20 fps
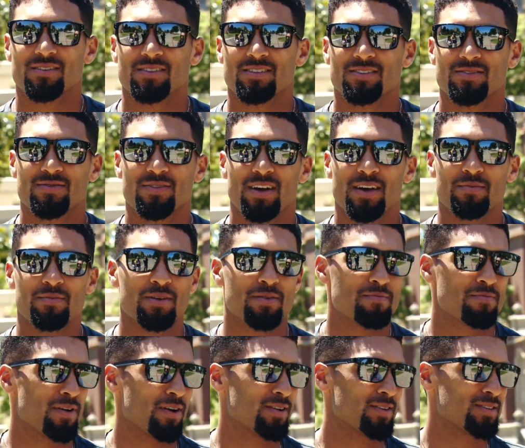just find me
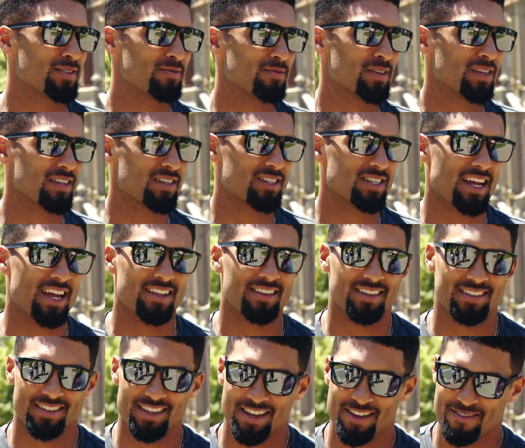in person. We can chat
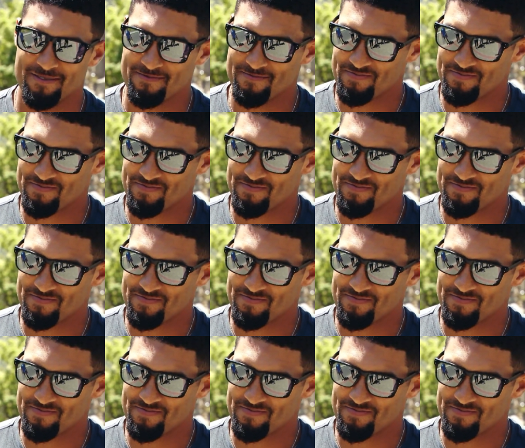like that.